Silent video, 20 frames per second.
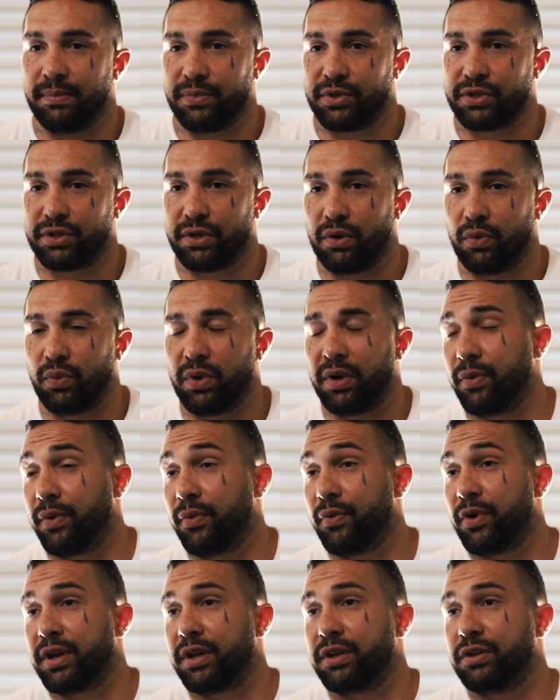so what we
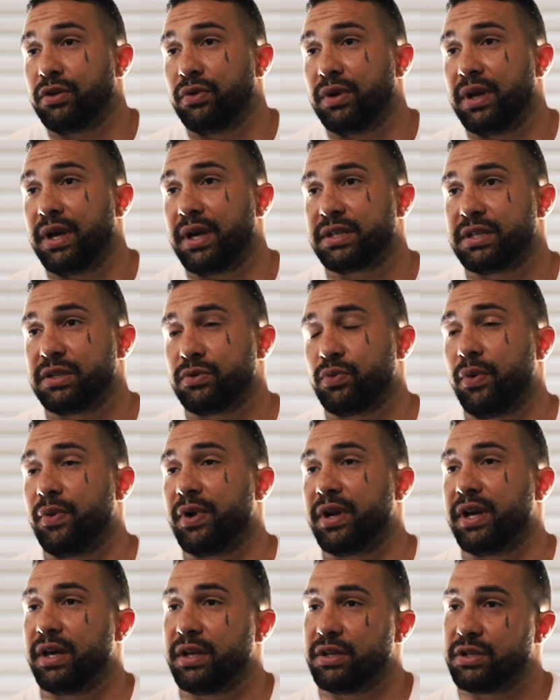want to do next is we
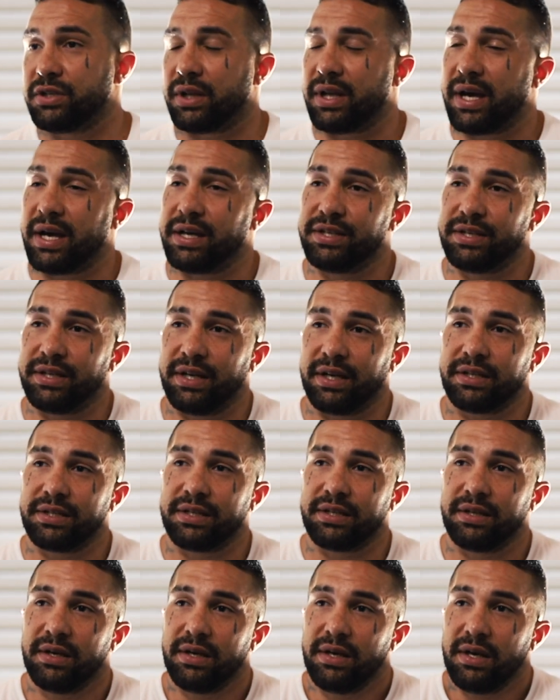want to hit July
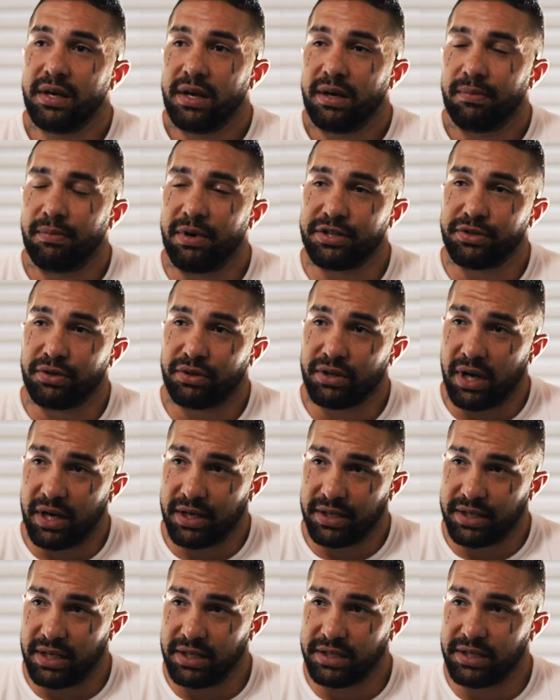6th muscle
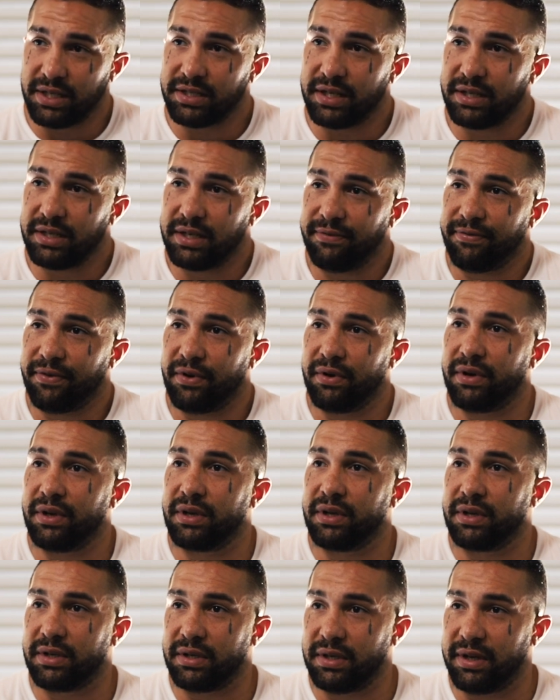contest. It's a different
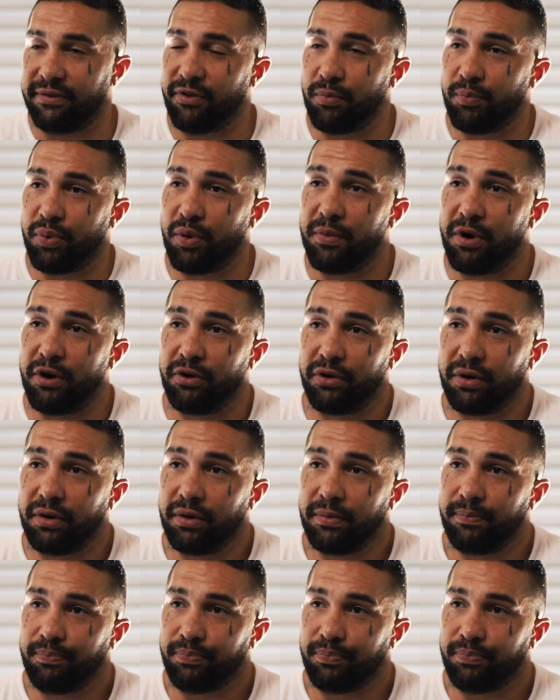promoter.